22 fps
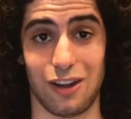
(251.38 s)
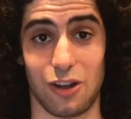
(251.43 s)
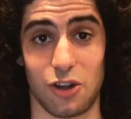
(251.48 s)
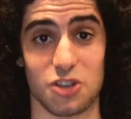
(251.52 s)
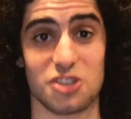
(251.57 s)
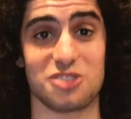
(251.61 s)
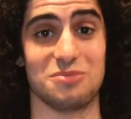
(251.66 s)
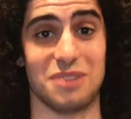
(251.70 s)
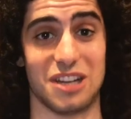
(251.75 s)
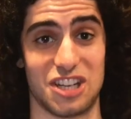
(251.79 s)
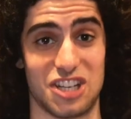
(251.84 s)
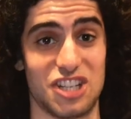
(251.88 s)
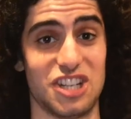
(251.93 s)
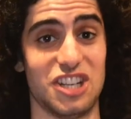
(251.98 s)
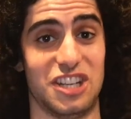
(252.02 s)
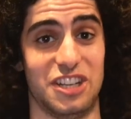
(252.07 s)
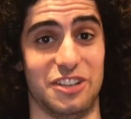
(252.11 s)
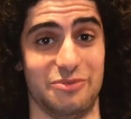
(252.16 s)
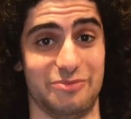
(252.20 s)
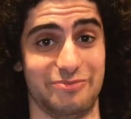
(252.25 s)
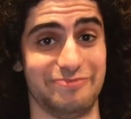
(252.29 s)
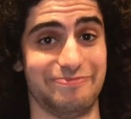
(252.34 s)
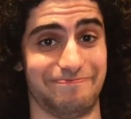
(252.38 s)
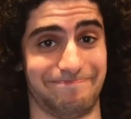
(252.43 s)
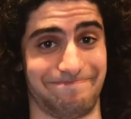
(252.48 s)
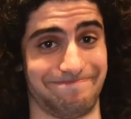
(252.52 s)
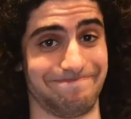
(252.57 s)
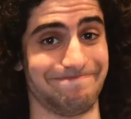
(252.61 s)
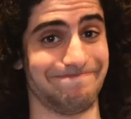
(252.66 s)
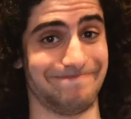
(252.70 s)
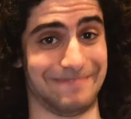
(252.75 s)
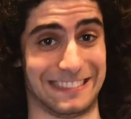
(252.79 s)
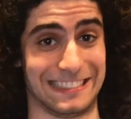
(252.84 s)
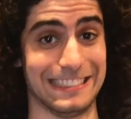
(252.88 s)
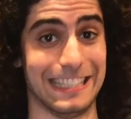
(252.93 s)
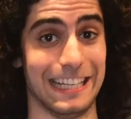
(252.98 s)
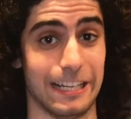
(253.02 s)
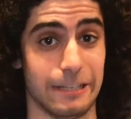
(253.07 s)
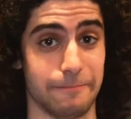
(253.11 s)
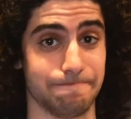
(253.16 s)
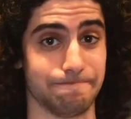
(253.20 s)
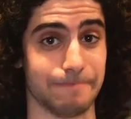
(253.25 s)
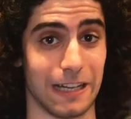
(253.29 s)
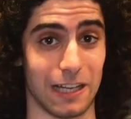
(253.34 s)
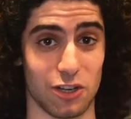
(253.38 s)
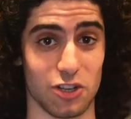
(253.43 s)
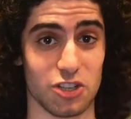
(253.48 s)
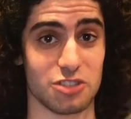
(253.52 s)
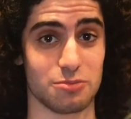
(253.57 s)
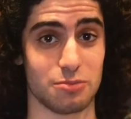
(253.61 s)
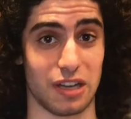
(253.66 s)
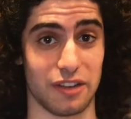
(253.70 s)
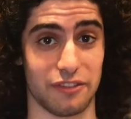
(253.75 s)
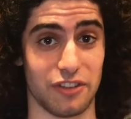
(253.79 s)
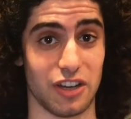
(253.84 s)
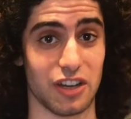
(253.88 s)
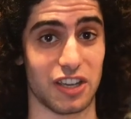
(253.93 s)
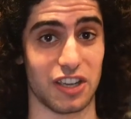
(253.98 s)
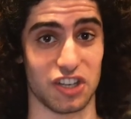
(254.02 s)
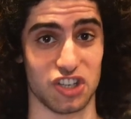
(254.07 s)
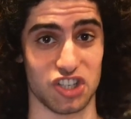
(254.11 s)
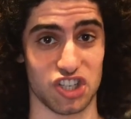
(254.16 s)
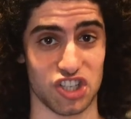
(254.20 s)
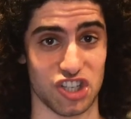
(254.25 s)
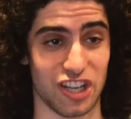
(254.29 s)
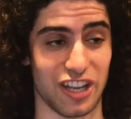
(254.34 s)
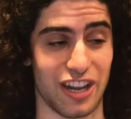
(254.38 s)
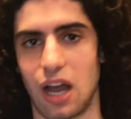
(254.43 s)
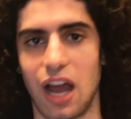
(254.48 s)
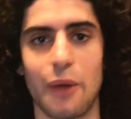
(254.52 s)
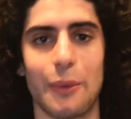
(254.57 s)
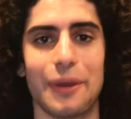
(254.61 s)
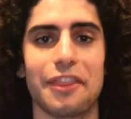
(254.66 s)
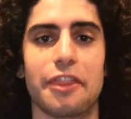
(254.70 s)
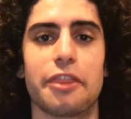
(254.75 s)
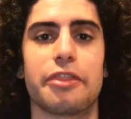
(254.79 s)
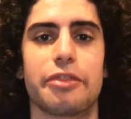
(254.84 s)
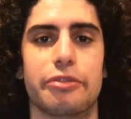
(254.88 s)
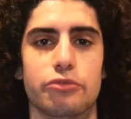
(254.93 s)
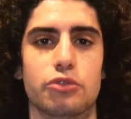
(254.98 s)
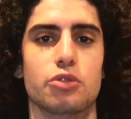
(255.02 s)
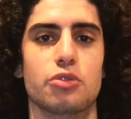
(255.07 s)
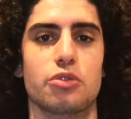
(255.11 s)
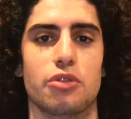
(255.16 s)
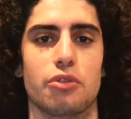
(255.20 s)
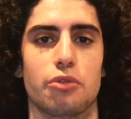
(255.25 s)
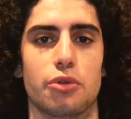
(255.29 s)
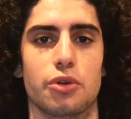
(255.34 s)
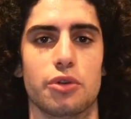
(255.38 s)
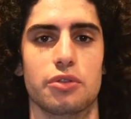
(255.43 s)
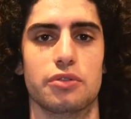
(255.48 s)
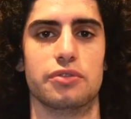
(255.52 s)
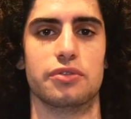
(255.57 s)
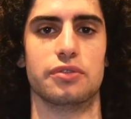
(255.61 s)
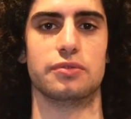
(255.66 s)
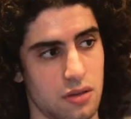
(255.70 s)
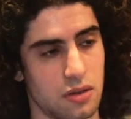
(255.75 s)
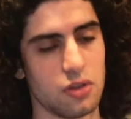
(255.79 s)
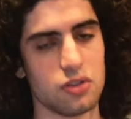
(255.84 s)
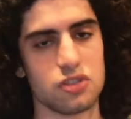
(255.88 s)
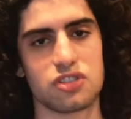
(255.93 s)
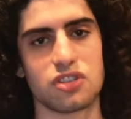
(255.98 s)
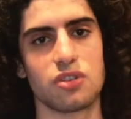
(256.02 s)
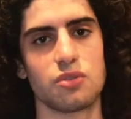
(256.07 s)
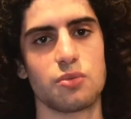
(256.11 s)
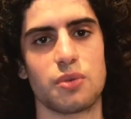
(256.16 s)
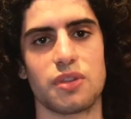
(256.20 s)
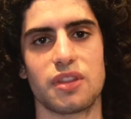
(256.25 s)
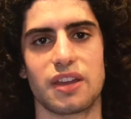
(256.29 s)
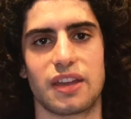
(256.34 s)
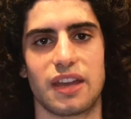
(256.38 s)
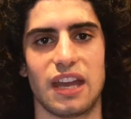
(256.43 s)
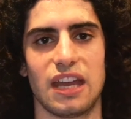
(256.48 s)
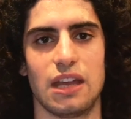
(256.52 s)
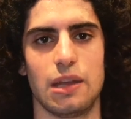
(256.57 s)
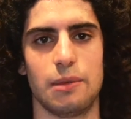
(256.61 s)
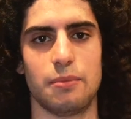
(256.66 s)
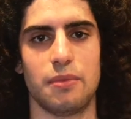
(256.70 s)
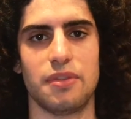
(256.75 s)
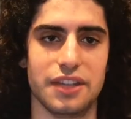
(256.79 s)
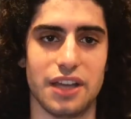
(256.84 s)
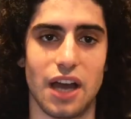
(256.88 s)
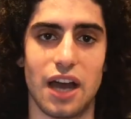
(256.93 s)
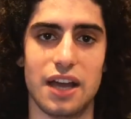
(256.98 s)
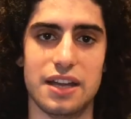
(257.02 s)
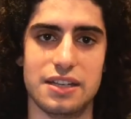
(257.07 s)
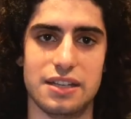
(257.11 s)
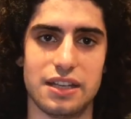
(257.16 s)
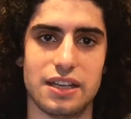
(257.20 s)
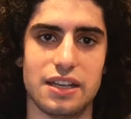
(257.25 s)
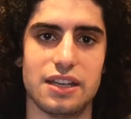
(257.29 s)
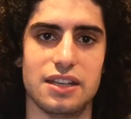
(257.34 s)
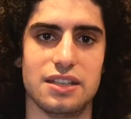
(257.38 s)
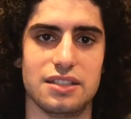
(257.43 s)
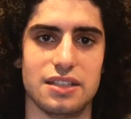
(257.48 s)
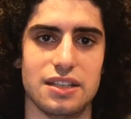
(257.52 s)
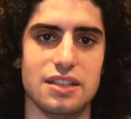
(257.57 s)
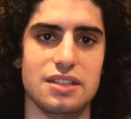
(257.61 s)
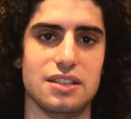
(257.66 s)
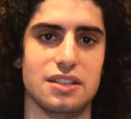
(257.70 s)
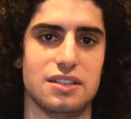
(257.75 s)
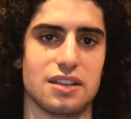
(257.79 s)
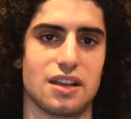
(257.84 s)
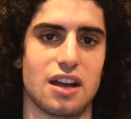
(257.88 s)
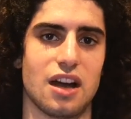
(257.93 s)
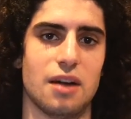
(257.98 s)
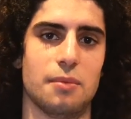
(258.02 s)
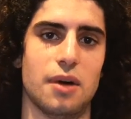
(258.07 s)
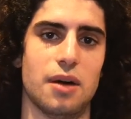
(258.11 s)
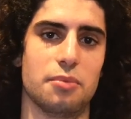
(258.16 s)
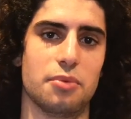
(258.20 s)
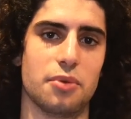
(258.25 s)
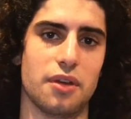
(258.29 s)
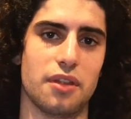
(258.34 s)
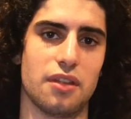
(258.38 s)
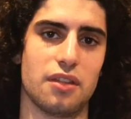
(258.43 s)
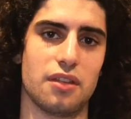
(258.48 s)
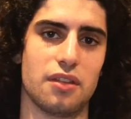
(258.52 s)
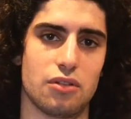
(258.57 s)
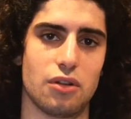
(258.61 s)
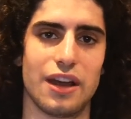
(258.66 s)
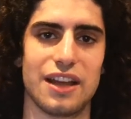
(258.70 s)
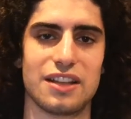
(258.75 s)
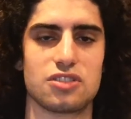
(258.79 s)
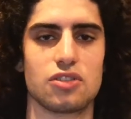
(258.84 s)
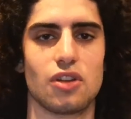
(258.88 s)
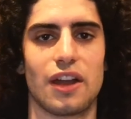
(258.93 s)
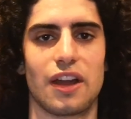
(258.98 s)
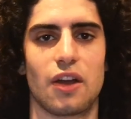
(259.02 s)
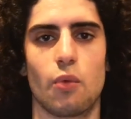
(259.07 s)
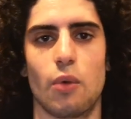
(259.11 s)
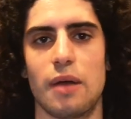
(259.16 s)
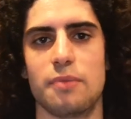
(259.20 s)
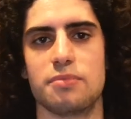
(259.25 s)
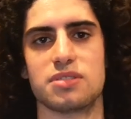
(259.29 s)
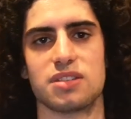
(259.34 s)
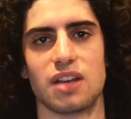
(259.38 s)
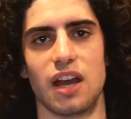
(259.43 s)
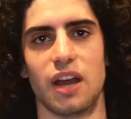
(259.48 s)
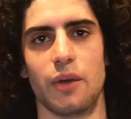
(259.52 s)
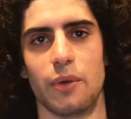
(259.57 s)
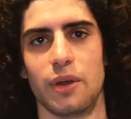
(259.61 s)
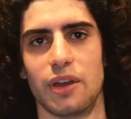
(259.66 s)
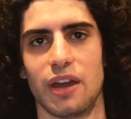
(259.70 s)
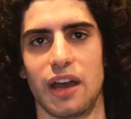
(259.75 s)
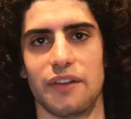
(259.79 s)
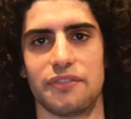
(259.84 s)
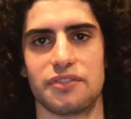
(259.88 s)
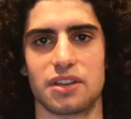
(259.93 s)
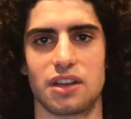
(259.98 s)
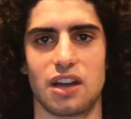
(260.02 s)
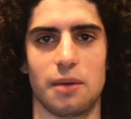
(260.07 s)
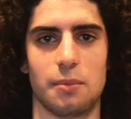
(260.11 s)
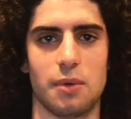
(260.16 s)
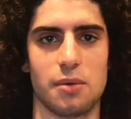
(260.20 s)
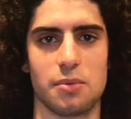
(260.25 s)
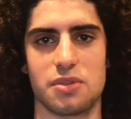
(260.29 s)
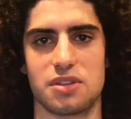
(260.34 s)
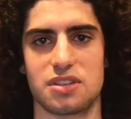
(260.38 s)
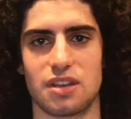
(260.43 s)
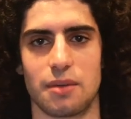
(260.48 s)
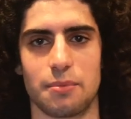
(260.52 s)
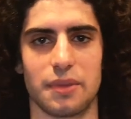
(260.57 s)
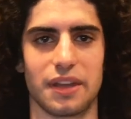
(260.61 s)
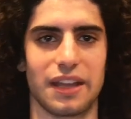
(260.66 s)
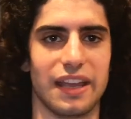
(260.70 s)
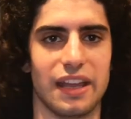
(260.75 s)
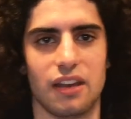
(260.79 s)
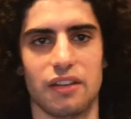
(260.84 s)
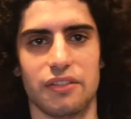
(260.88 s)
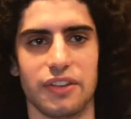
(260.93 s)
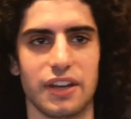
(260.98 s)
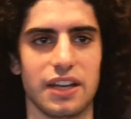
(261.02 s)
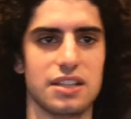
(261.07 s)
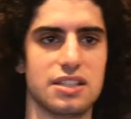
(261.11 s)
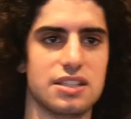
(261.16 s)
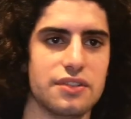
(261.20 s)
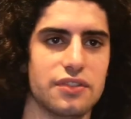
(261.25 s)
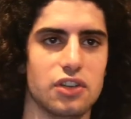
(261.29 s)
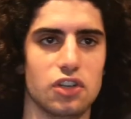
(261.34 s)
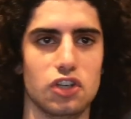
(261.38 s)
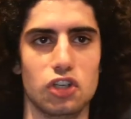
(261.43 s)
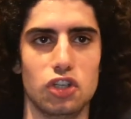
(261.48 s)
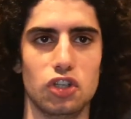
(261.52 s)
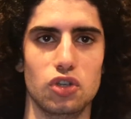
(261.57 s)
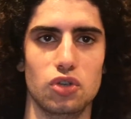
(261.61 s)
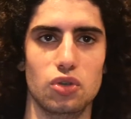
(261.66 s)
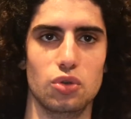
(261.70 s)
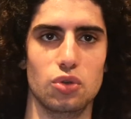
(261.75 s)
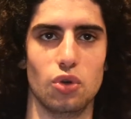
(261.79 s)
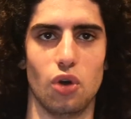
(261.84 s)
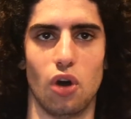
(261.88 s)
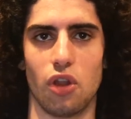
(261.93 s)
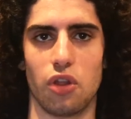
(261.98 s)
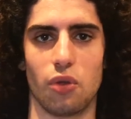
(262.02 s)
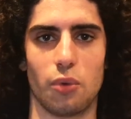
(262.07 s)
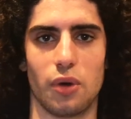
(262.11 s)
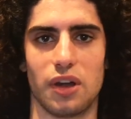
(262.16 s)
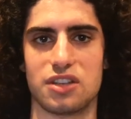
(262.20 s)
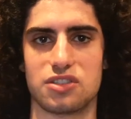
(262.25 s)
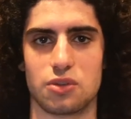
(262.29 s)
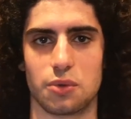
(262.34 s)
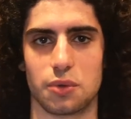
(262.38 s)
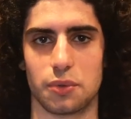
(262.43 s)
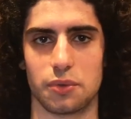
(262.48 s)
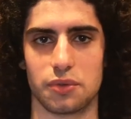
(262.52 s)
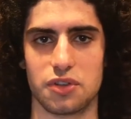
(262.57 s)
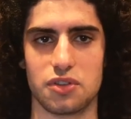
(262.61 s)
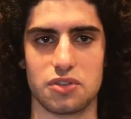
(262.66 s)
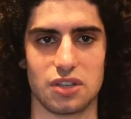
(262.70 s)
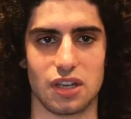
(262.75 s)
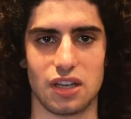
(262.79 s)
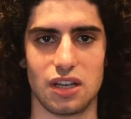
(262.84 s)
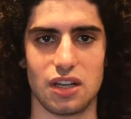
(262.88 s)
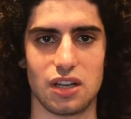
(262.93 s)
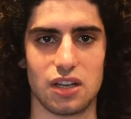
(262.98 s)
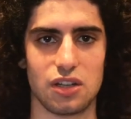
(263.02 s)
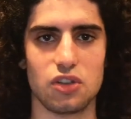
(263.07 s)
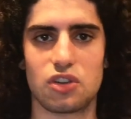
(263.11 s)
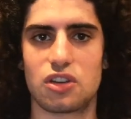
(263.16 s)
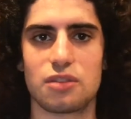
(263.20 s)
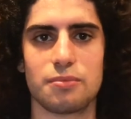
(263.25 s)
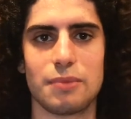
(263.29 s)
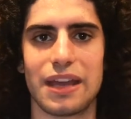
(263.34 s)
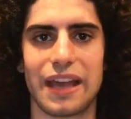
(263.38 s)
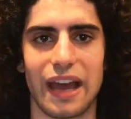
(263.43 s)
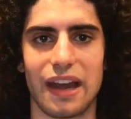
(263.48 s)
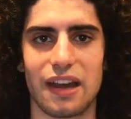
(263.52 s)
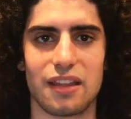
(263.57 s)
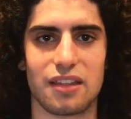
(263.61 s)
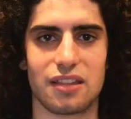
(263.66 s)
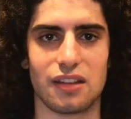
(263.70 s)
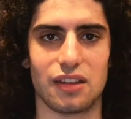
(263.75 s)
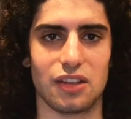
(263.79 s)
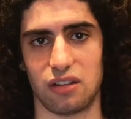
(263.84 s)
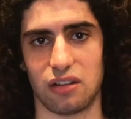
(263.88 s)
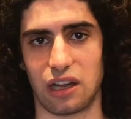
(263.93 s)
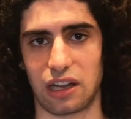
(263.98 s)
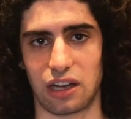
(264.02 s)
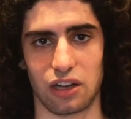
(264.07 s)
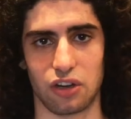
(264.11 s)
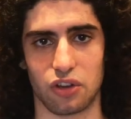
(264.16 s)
lost my shit. Yeah, I lost my fucking shit. I went through the roof. Also, with the game, the idea is easy to come up with, right? It's not like a website where you have to come up with something innovative and new, otherwise no one will use it. You can make anything. Like,